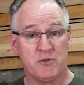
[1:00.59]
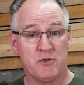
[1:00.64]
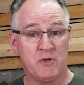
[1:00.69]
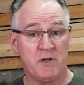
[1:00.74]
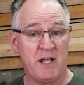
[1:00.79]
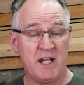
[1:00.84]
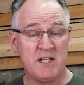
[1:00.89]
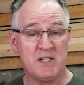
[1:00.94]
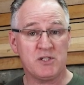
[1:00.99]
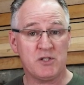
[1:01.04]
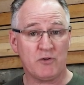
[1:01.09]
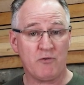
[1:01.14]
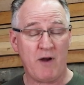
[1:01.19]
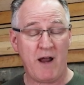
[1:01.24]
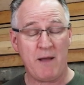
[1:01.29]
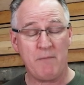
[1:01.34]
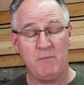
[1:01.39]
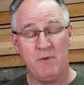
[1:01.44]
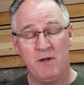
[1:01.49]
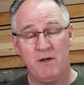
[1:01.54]
us on
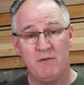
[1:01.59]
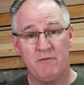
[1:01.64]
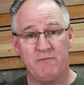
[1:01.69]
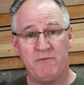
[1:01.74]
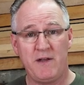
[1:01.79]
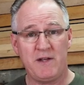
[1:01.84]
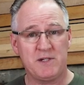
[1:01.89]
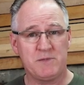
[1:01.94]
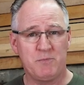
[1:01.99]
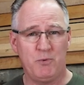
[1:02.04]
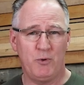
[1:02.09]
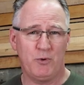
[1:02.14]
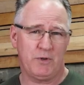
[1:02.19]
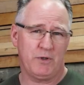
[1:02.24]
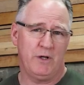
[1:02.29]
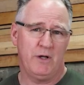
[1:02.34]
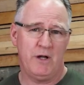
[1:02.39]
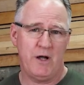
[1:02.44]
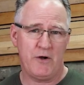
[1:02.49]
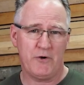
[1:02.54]
Instagram,
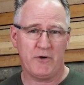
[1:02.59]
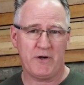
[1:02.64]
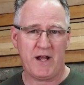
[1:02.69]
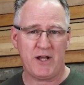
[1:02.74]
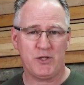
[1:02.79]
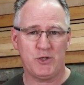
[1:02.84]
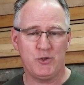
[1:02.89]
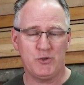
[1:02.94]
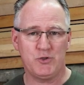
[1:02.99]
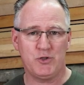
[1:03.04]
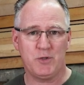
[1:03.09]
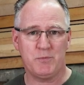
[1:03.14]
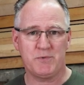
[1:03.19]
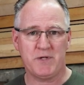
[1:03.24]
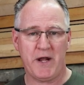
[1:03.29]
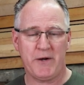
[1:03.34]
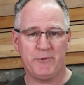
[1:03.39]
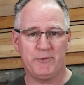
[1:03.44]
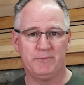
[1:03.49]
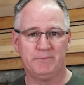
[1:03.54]
Facebook and on our
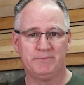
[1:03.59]
YouTube channel.